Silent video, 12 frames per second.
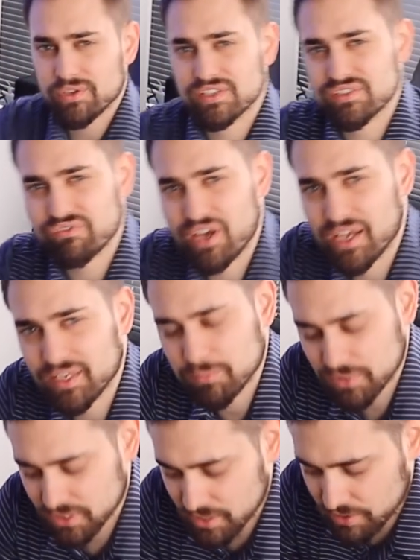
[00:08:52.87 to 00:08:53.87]
is fine
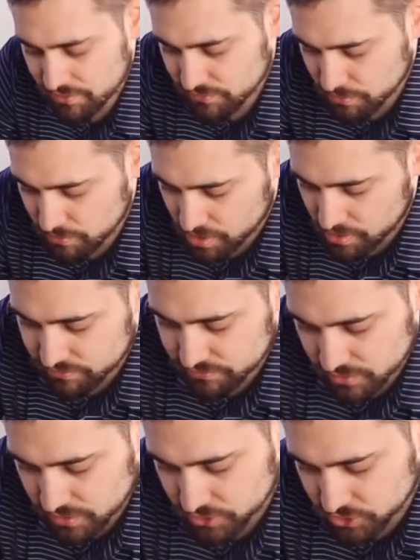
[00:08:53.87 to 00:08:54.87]
being out of the water
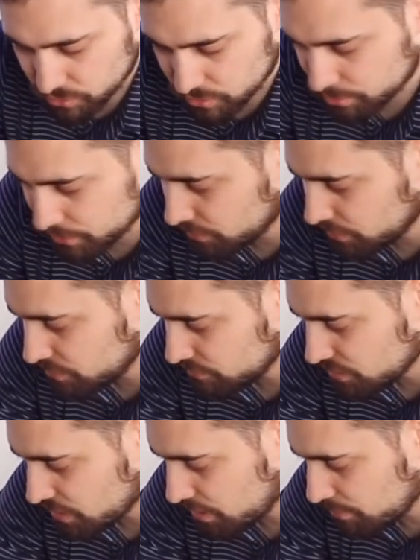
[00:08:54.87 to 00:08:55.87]
for a short period of
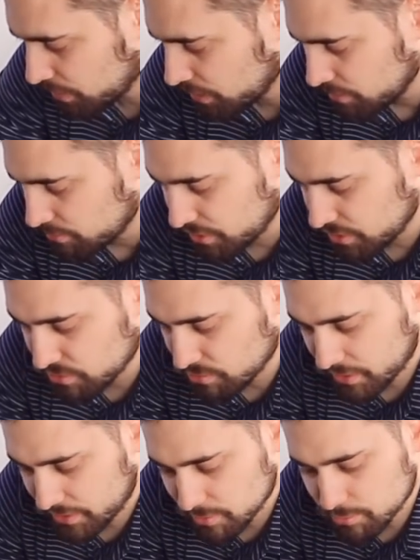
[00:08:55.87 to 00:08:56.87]
time, but you do
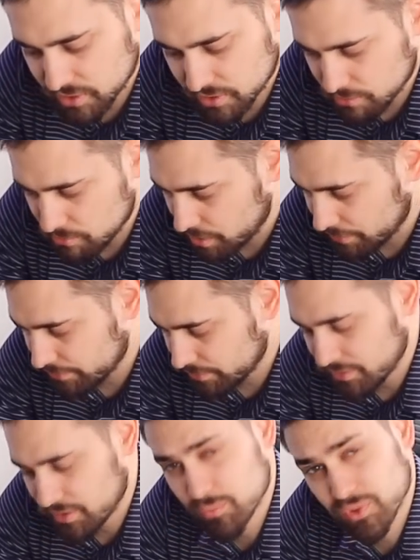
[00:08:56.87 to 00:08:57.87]
want to keep it in the
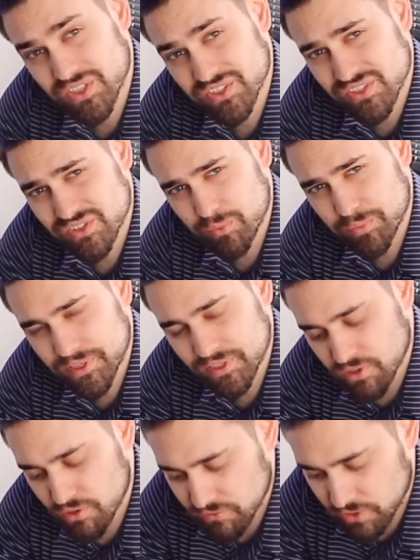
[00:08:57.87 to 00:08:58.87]
water, and because these are pretty
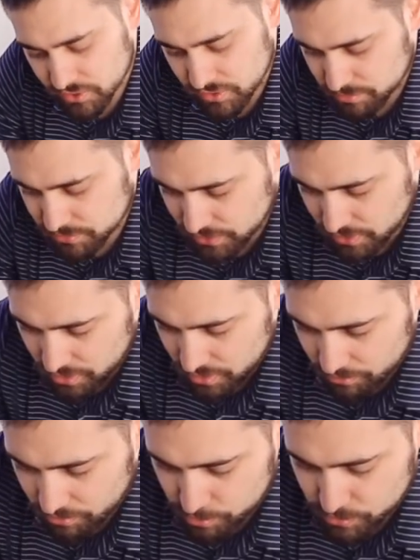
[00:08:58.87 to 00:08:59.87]
low volumes, I want to